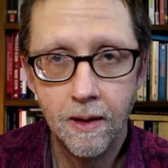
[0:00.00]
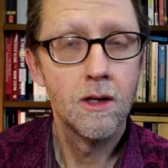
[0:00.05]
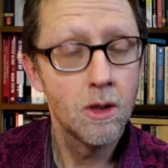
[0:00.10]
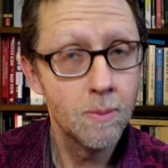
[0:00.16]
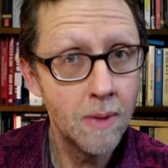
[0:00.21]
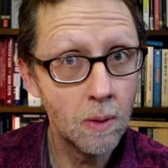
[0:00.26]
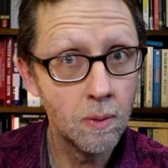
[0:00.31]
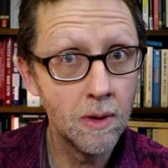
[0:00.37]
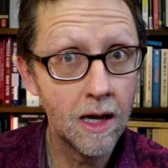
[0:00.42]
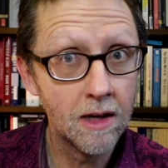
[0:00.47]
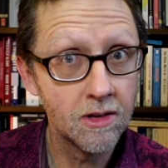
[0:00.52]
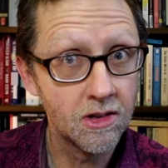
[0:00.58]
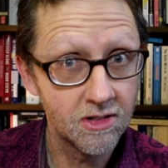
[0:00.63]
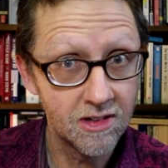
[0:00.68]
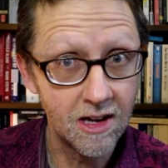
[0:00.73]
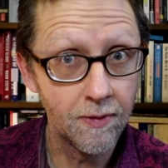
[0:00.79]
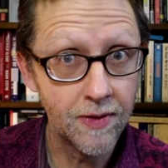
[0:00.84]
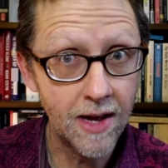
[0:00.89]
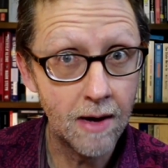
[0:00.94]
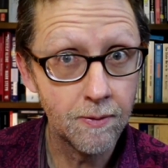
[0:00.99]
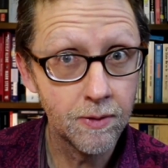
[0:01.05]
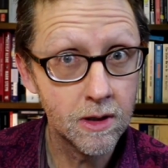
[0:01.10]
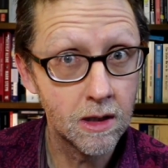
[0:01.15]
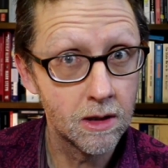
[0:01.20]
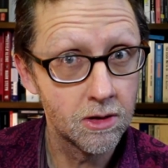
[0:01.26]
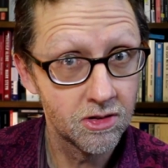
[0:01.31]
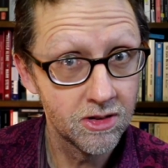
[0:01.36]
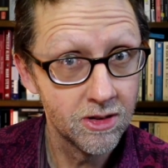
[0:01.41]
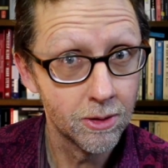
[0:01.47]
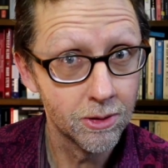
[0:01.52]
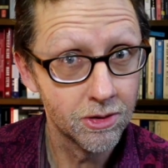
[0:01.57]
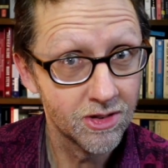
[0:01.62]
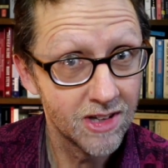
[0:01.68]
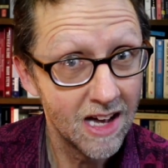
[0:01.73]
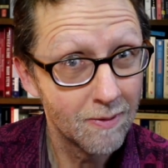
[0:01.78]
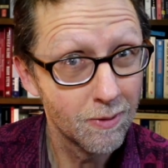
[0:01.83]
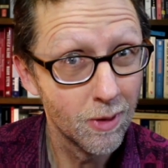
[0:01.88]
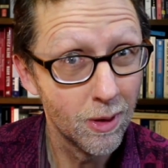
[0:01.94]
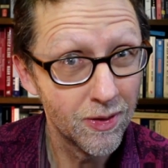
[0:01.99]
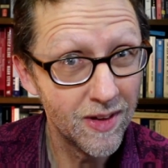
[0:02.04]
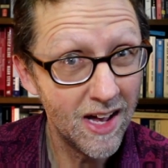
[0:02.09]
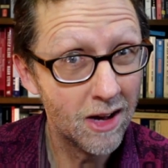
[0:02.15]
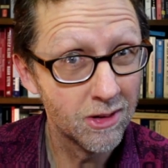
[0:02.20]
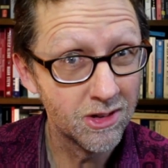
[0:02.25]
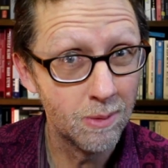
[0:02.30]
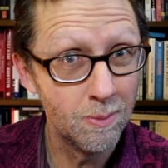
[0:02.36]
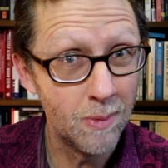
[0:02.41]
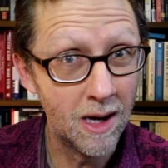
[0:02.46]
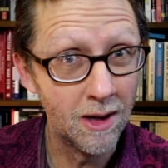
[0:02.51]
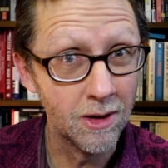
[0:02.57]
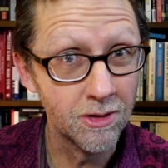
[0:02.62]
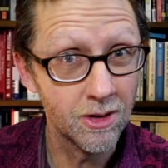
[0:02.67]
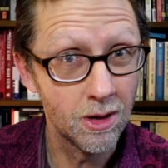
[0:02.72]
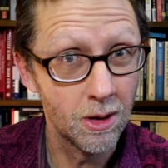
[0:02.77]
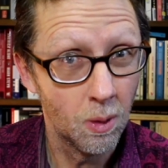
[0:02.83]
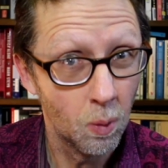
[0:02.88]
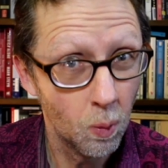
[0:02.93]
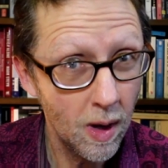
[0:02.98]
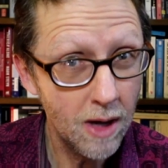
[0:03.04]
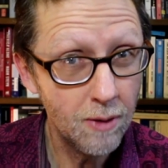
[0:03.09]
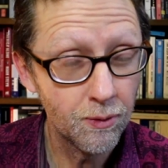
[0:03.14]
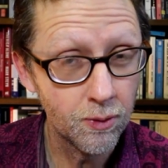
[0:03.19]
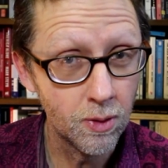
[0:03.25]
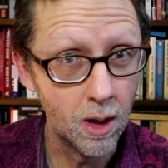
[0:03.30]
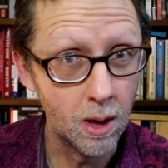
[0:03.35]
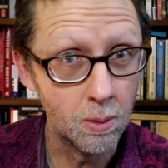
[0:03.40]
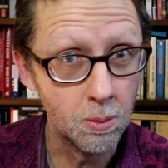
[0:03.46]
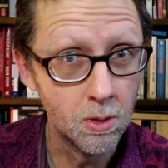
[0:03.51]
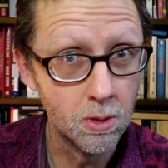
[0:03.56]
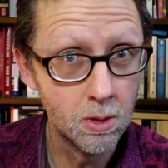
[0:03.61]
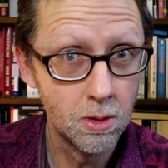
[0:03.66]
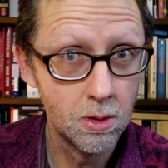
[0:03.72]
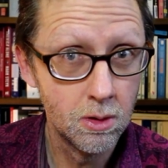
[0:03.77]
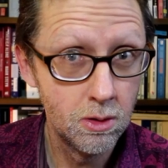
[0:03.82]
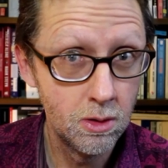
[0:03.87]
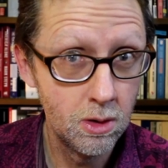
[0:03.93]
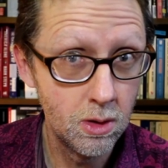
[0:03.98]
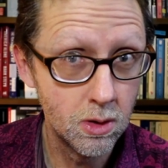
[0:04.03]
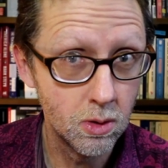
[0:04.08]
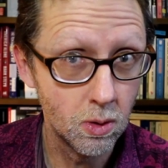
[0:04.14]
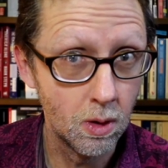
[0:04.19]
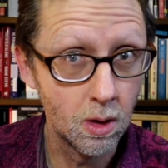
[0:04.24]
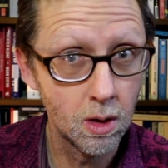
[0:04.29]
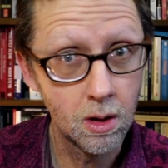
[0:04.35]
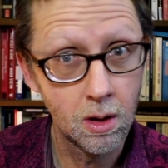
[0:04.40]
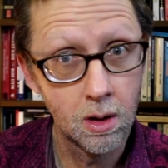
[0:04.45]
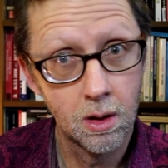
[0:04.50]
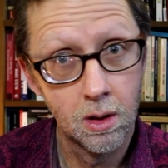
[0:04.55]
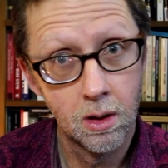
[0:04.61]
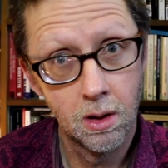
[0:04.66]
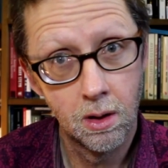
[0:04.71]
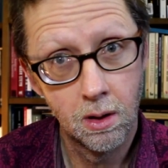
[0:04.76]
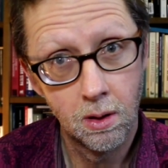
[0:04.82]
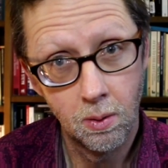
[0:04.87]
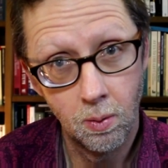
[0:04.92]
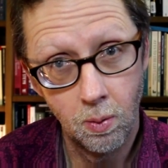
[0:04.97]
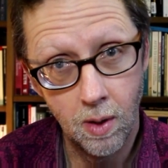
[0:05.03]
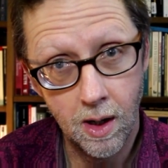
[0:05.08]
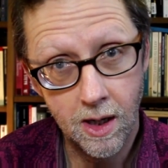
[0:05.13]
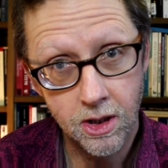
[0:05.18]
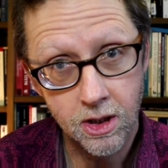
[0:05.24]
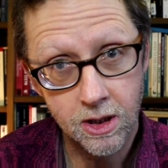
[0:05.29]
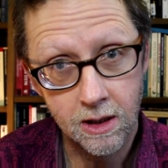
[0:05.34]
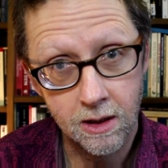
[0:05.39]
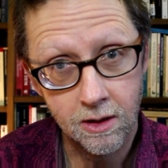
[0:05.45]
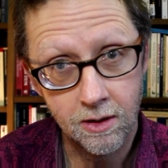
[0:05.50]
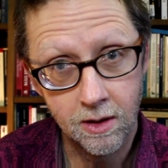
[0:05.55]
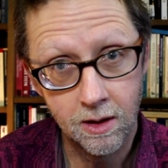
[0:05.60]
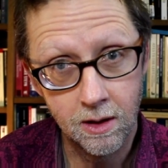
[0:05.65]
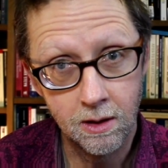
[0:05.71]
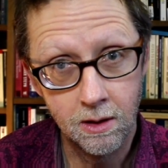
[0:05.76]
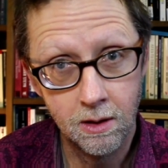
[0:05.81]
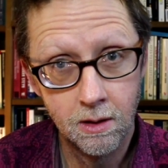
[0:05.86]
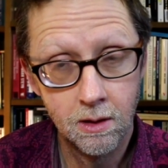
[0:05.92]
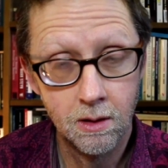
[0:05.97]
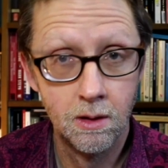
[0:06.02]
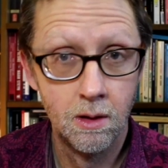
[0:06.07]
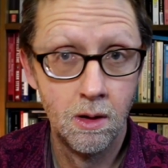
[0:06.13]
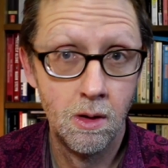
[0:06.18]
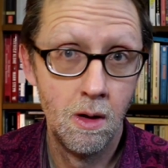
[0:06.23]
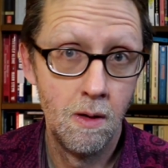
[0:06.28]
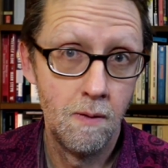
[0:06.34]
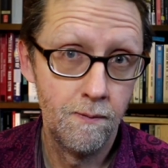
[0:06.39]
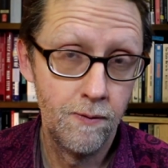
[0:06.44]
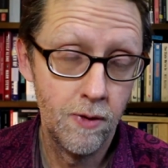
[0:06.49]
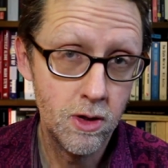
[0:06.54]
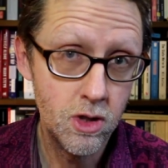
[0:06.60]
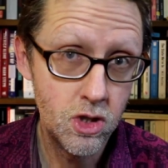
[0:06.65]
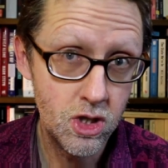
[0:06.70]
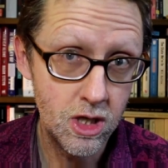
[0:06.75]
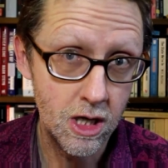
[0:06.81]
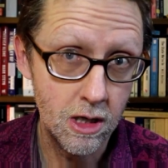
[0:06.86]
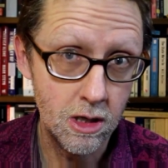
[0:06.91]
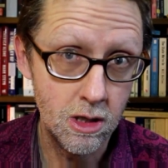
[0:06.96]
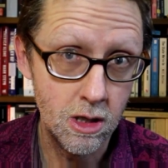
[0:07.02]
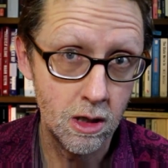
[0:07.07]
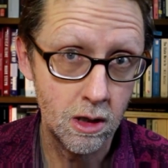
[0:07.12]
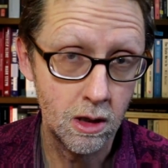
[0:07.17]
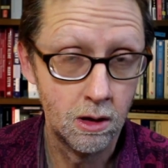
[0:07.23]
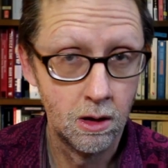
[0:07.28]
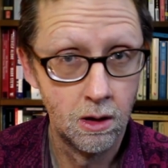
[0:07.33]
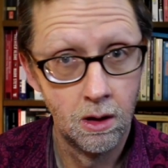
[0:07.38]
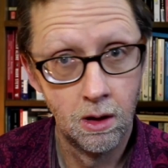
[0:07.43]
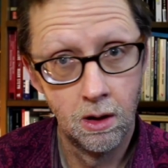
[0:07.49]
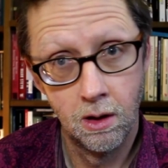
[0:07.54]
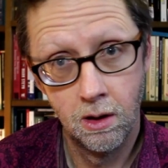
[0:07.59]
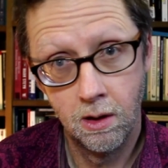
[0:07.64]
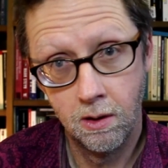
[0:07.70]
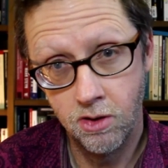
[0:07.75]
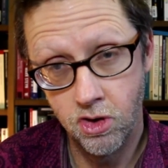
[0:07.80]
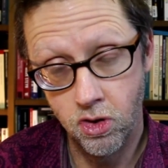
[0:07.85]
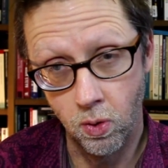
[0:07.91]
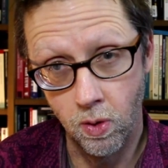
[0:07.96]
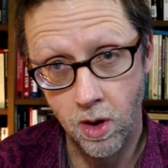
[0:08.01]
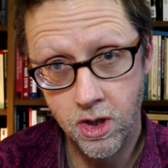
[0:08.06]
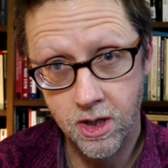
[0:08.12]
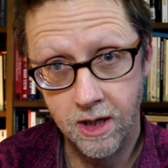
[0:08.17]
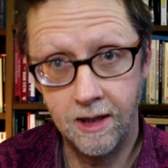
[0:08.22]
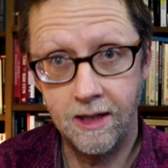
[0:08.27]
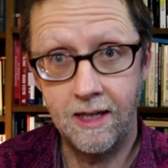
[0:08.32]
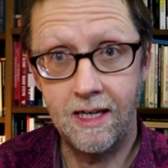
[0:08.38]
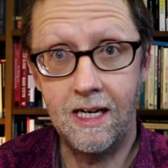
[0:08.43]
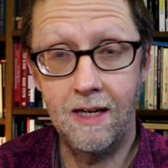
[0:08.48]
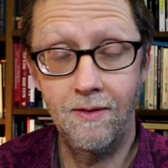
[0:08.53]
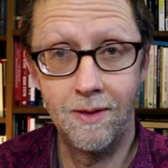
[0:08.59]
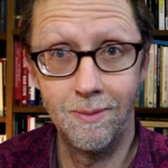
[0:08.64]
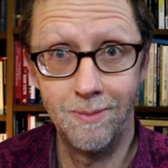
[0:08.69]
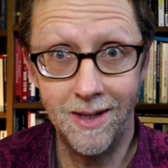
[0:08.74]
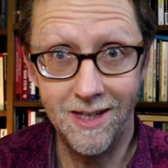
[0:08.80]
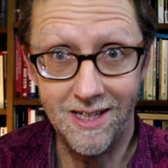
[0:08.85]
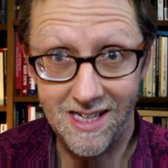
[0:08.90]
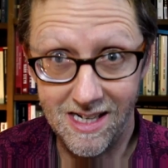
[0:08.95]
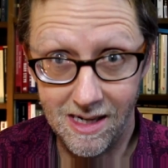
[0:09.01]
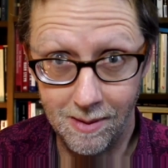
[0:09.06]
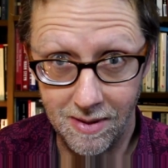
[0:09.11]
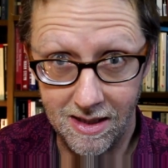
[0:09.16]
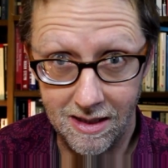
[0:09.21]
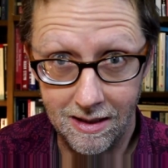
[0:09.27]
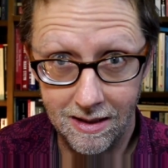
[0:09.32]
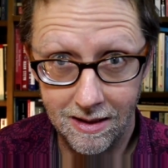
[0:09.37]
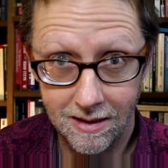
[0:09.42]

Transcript: You may realize that South Africa is still several thousand miles away from New York, Washington, Virginia, Georgia, even Miami.